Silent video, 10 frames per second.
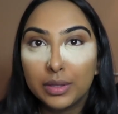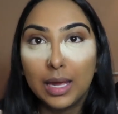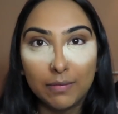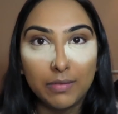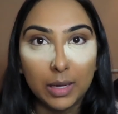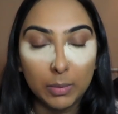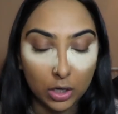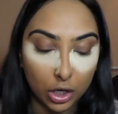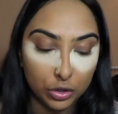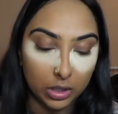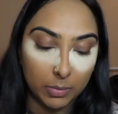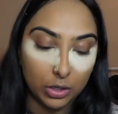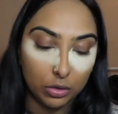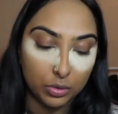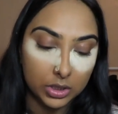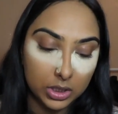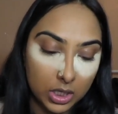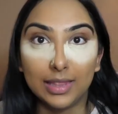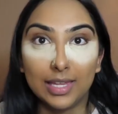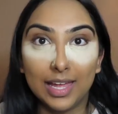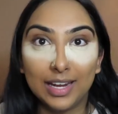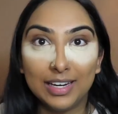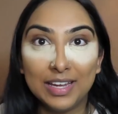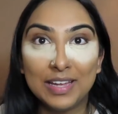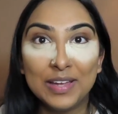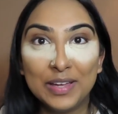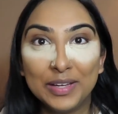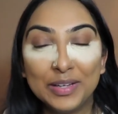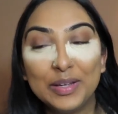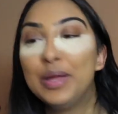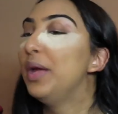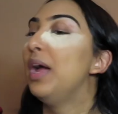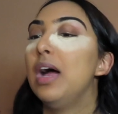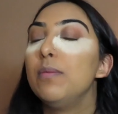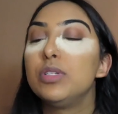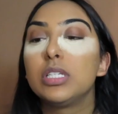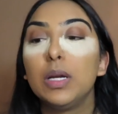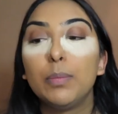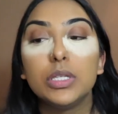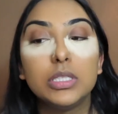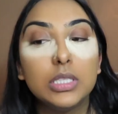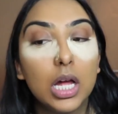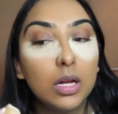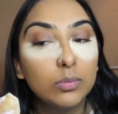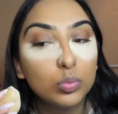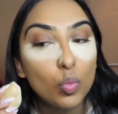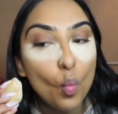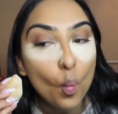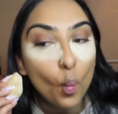it fake be contouring my nose. And then I'm just going to put some